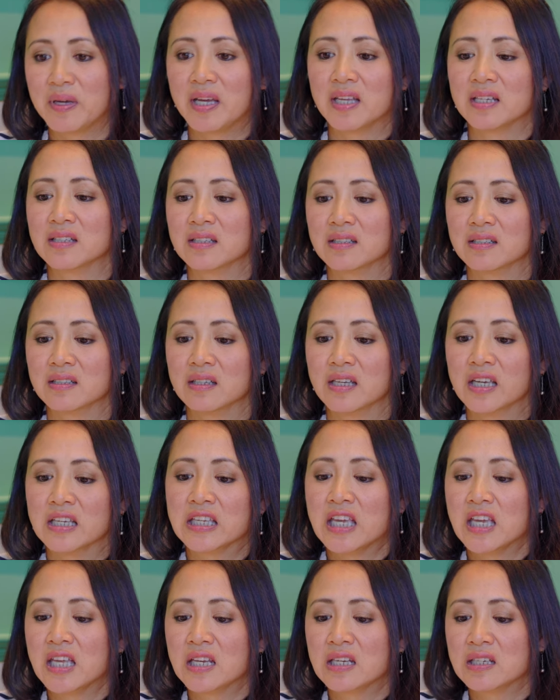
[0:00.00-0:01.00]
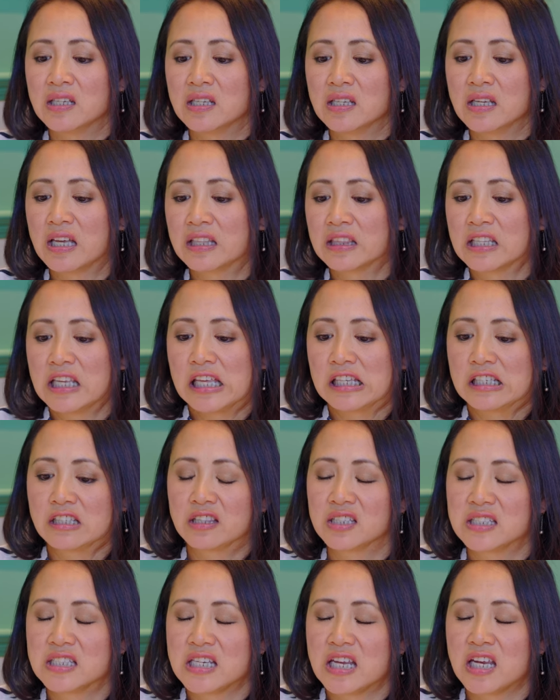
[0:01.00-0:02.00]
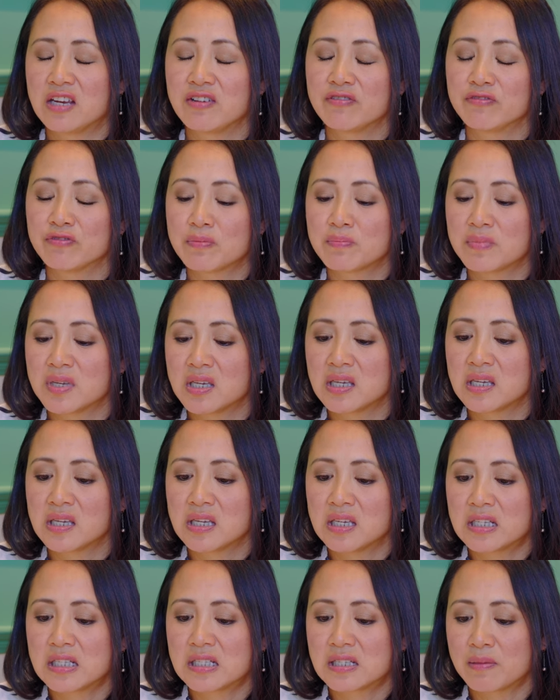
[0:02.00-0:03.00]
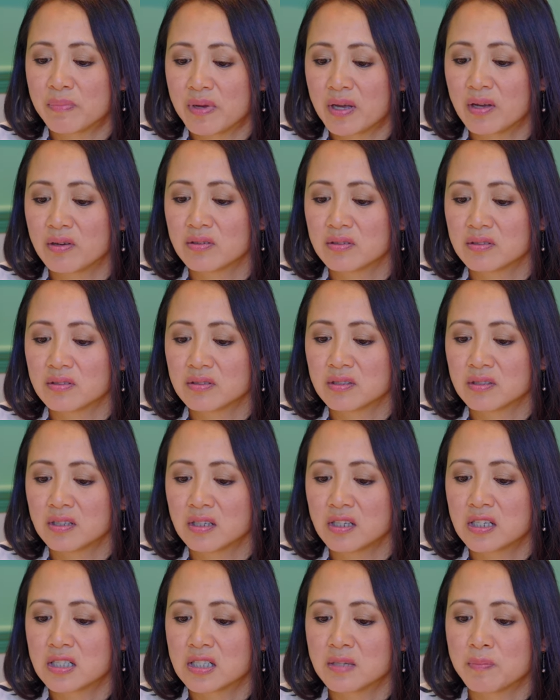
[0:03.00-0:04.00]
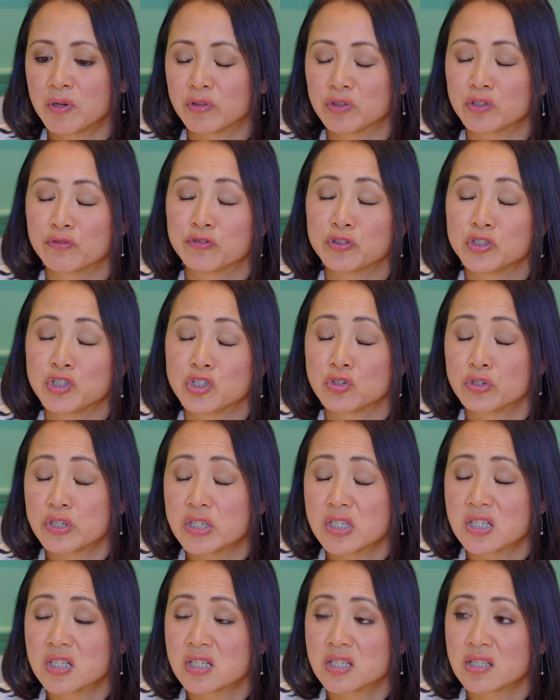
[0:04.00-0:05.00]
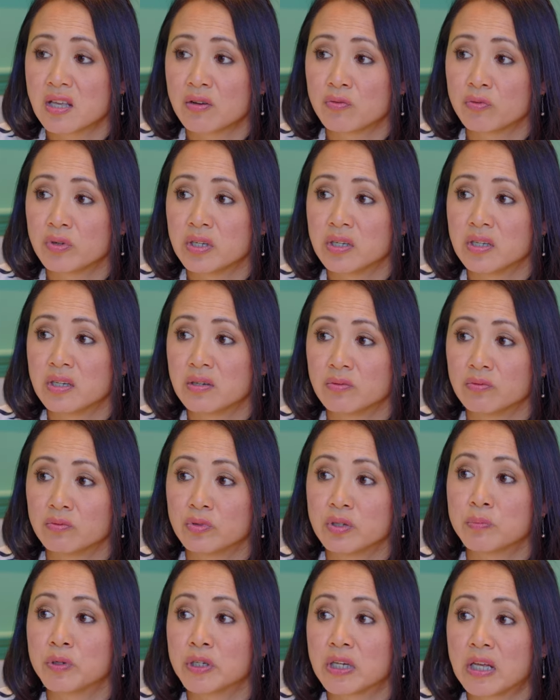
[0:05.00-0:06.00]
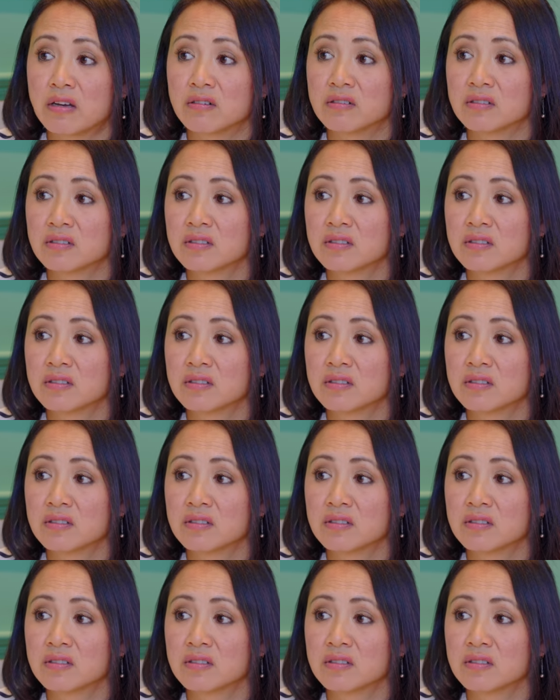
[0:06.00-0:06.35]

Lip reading: But again, at the end of the day, for me, it's about the food choices that we put out.